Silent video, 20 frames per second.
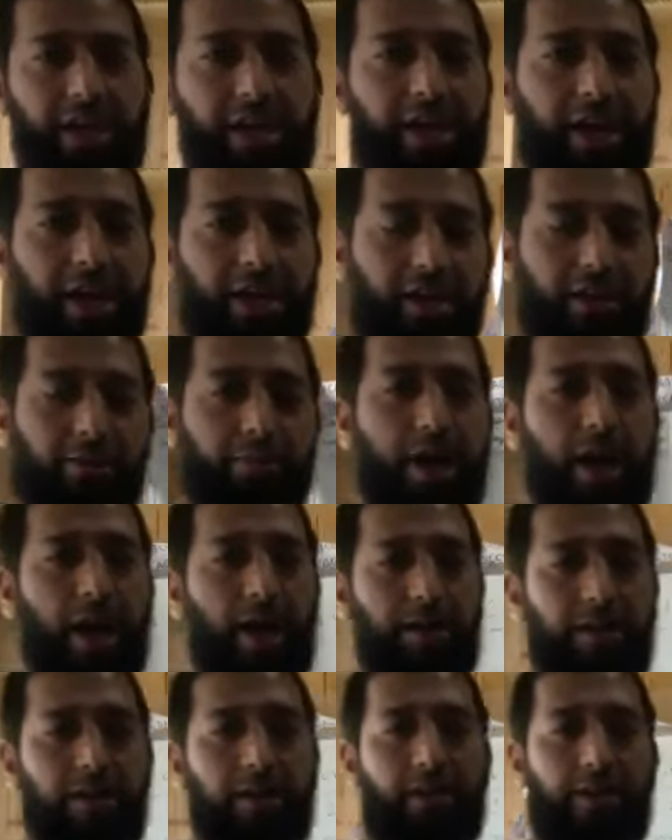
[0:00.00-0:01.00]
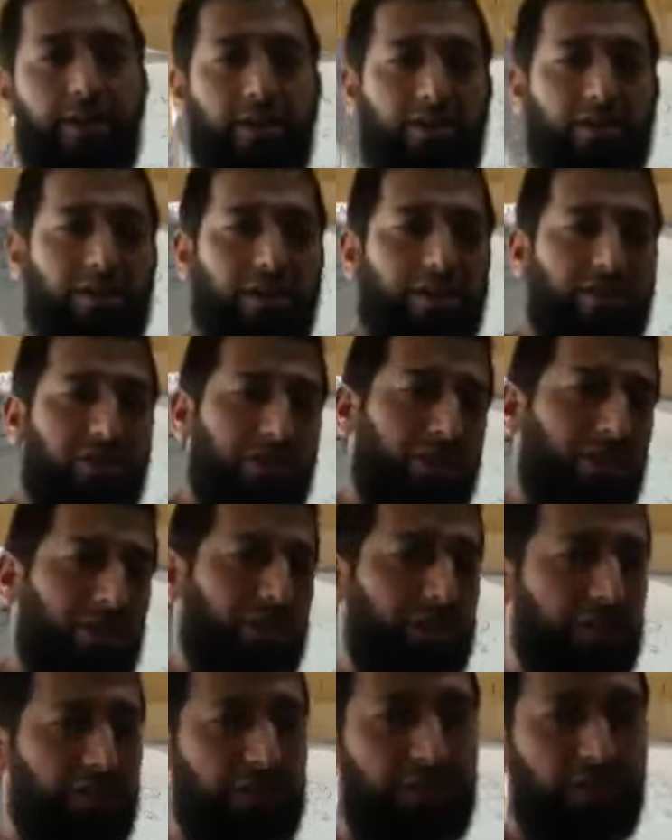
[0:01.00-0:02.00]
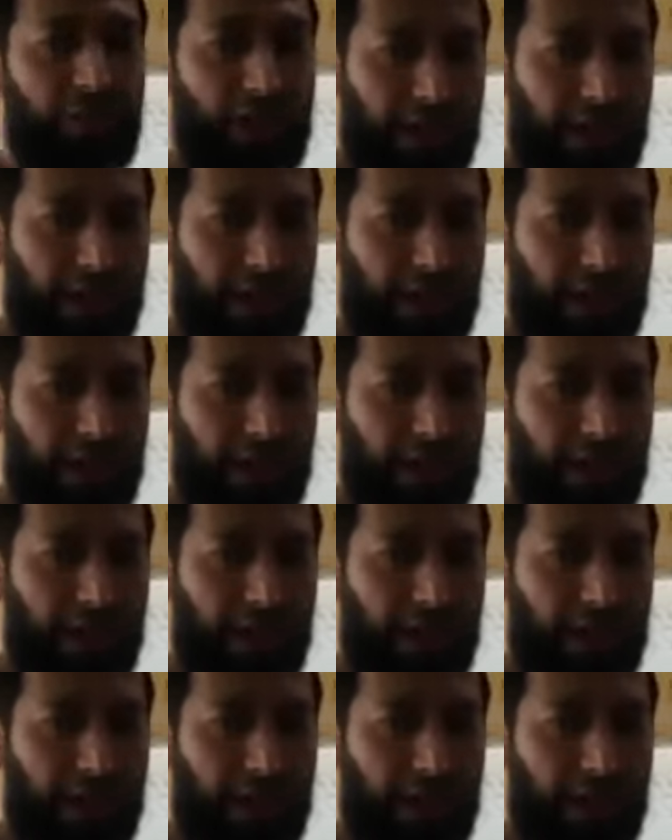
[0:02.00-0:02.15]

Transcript: an antibiotic resistance gene. For